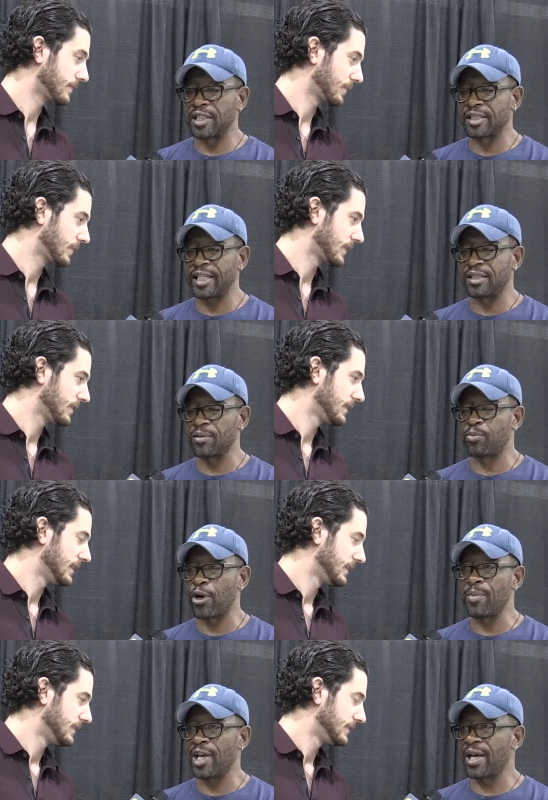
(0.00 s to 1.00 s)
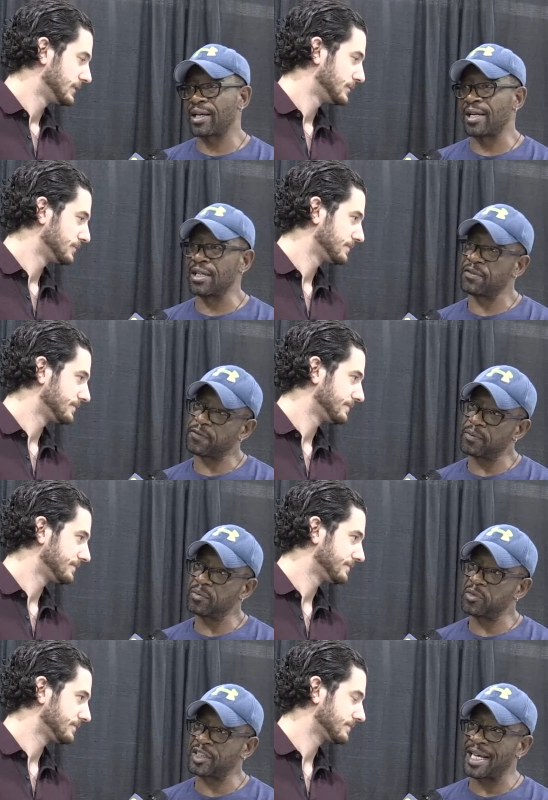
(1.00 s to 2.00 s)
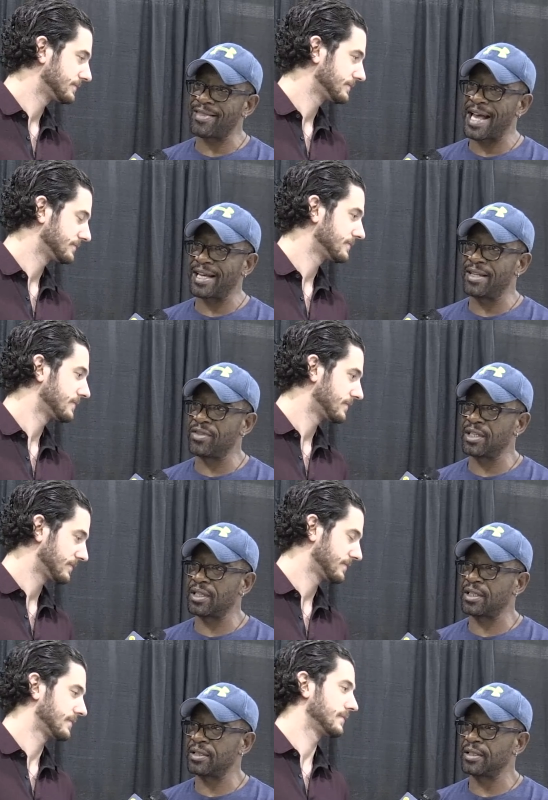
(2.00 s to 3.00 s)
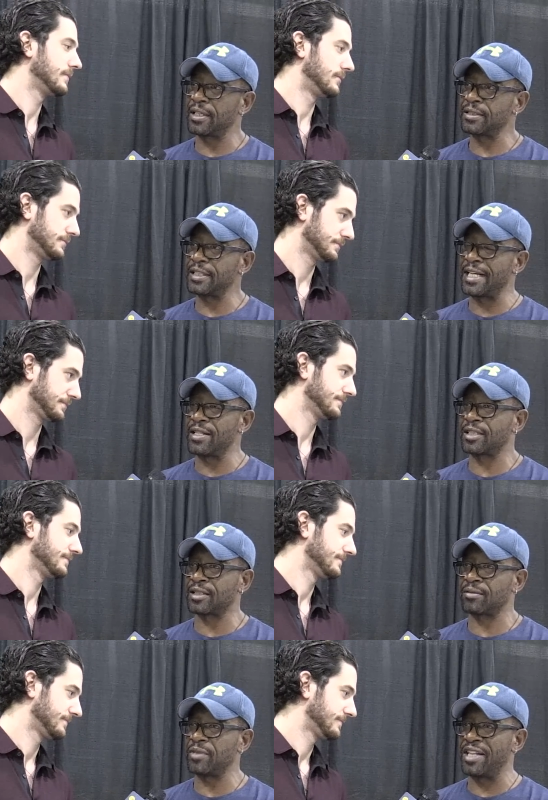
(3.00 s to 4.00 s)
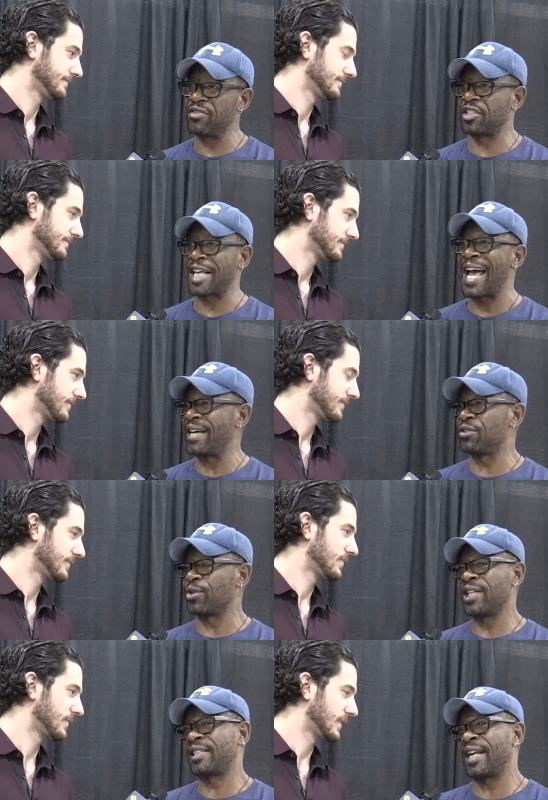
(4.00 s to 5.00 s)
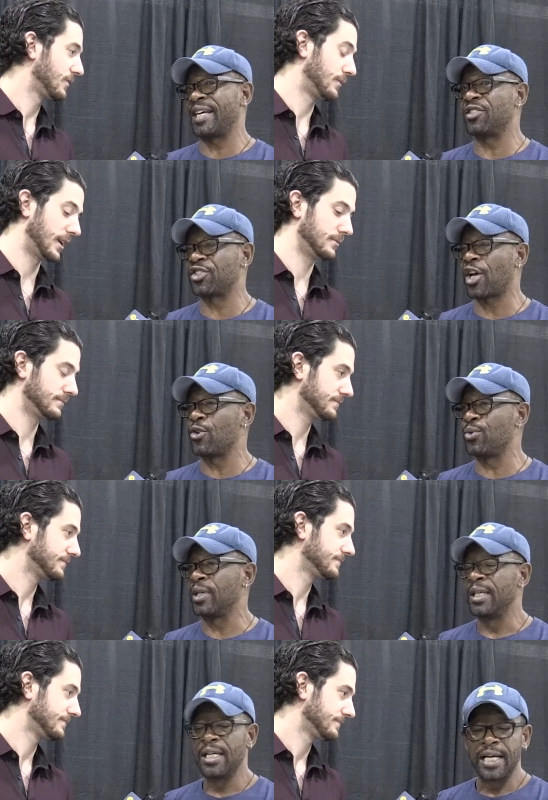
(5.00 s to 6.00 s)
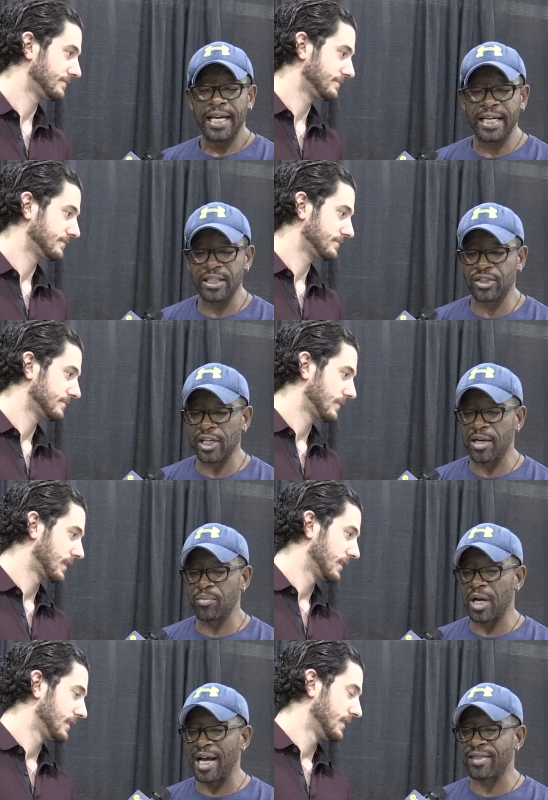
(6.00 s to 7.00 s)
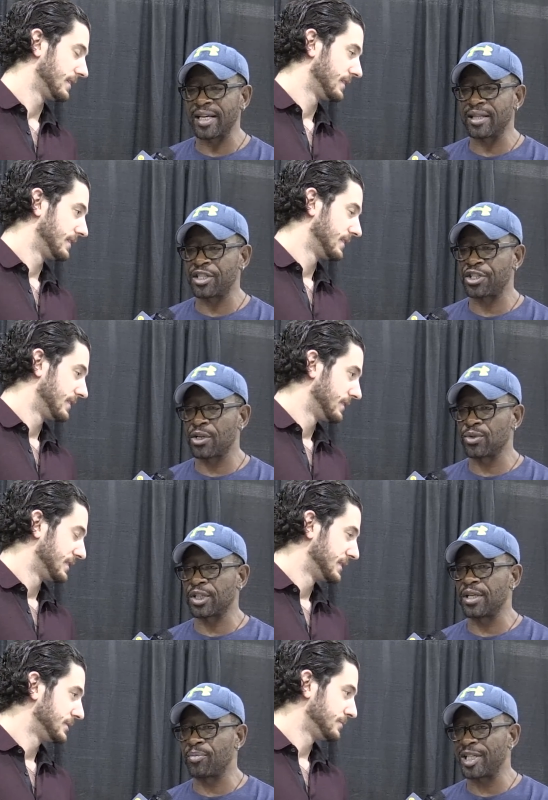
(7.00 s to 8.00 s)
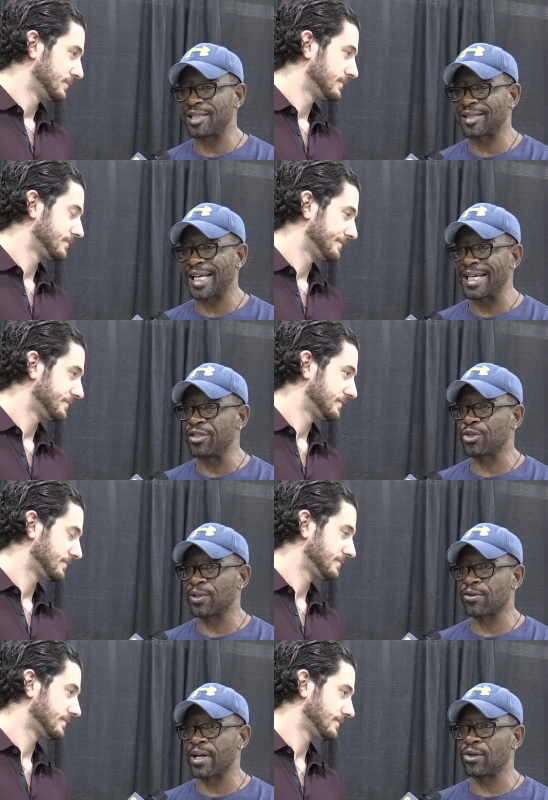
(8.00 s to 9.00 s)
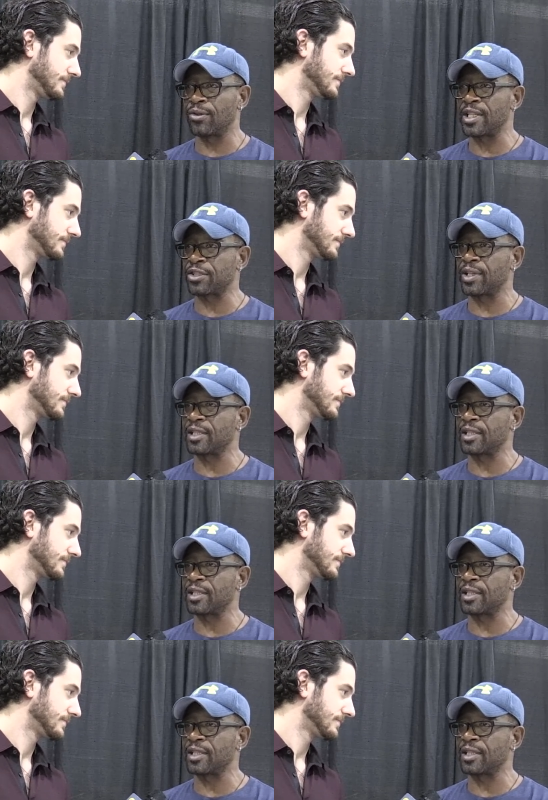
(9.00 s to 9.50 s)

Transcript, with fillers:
Speaker 1: season premiere kind of set that in stand, really set it in stone. Is I think this show's going to be seen to a greater or lesser